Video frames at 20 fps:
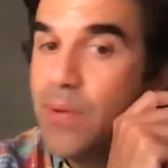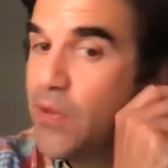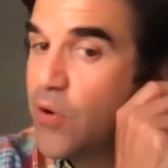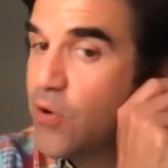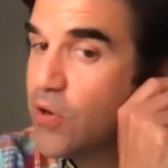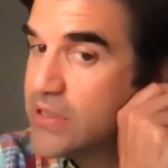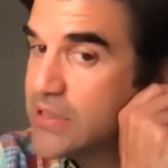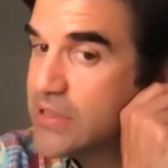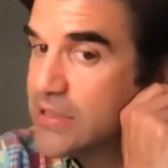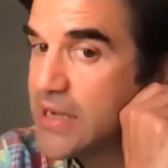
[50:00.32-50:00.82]
there
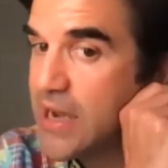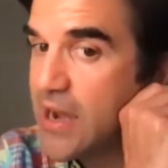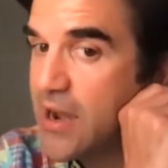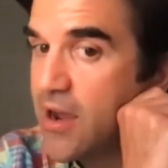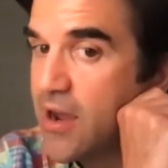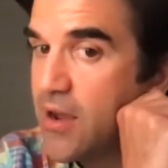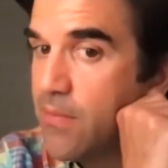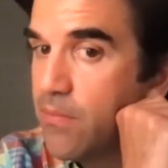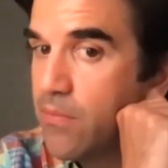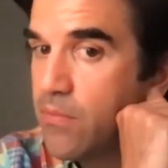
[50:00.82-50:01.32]
is a
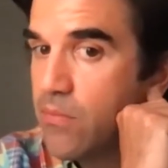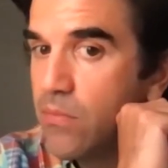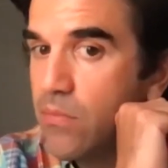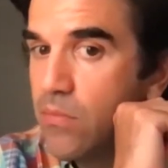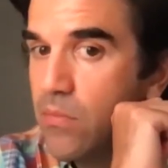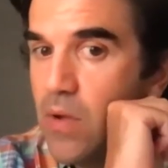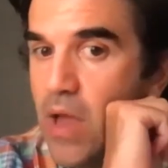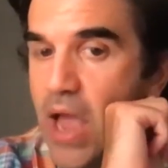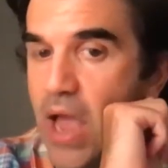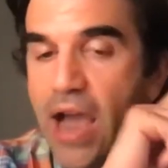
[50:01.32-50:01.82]
time
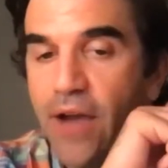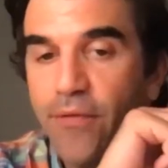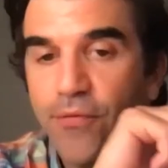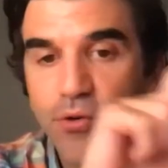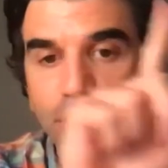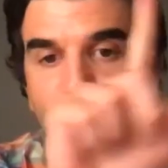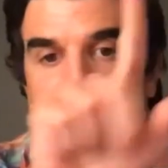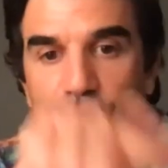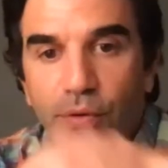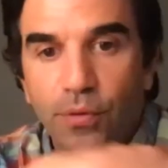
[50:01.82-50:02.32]

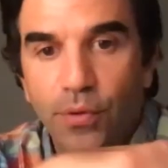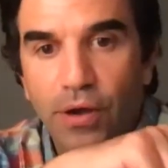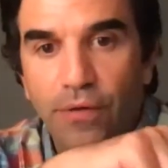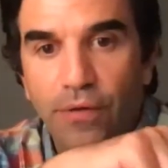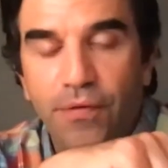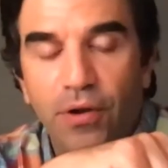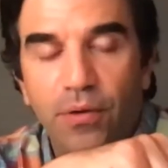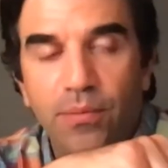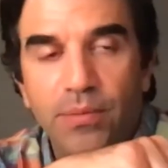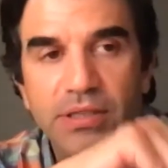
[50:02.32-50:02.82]
after a
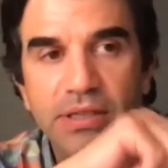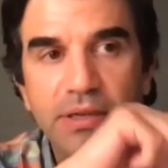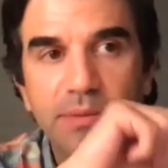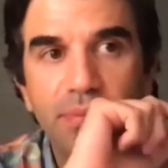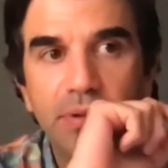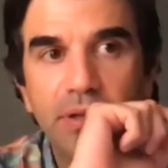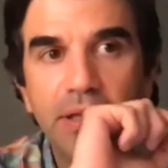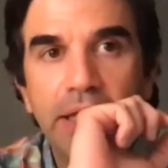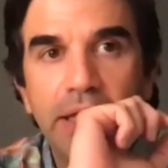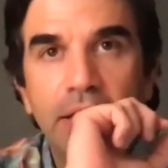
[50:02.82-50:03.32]
film is
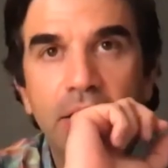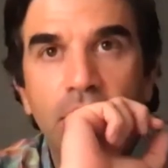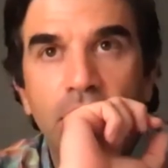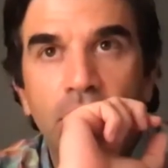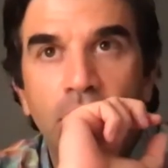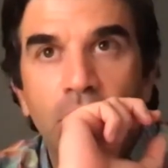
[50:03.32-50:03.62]
complete